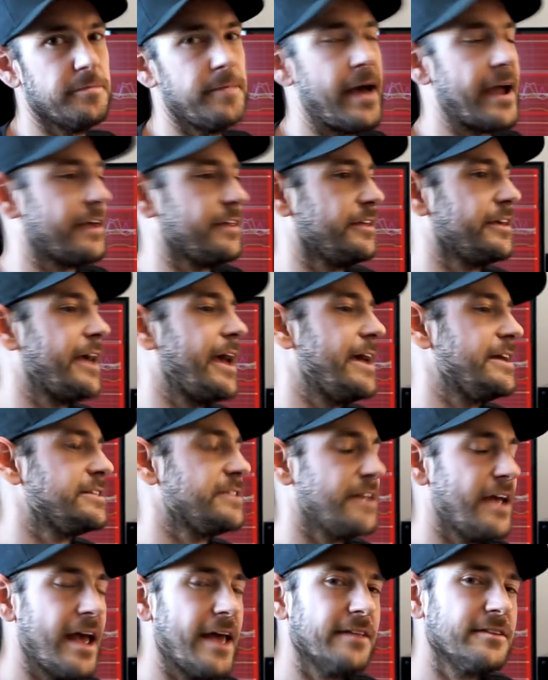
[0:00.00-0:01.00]
the back of the
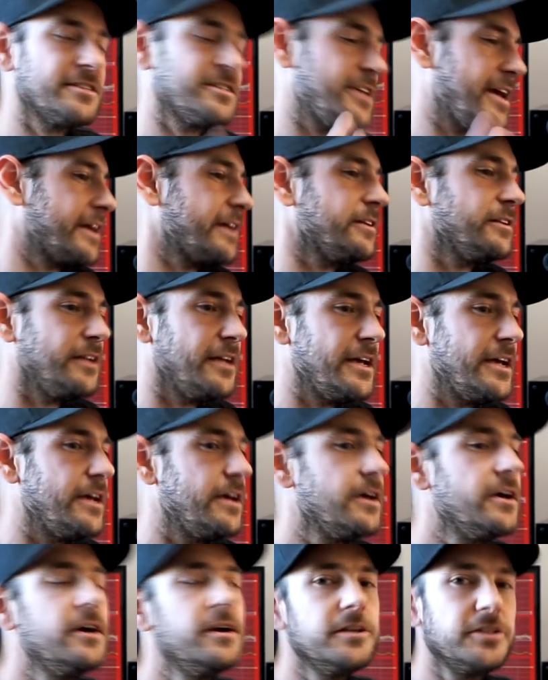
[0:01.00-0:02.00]
case. And
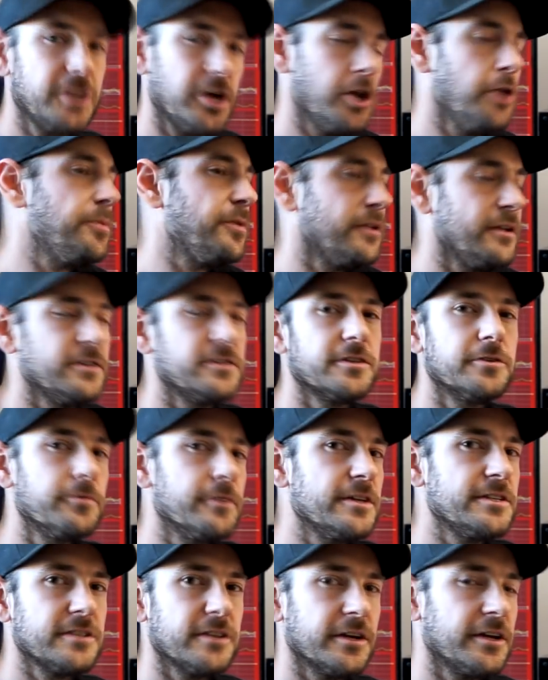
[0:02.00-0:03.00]
secondly, turbulence and
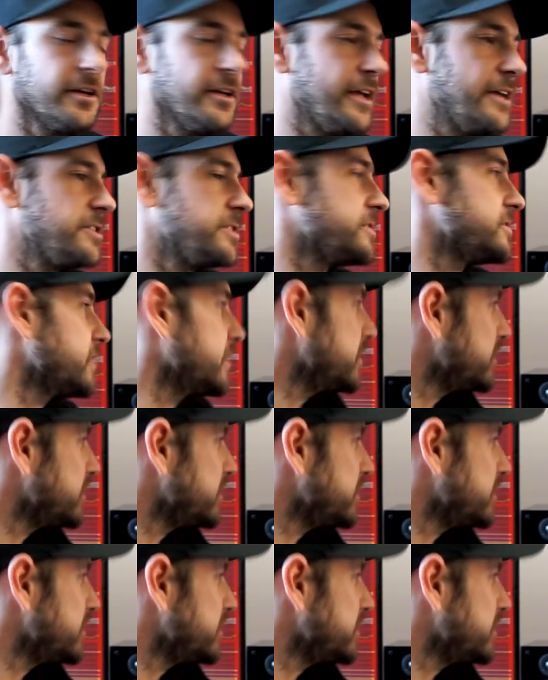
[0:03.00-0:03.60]
recirculation. So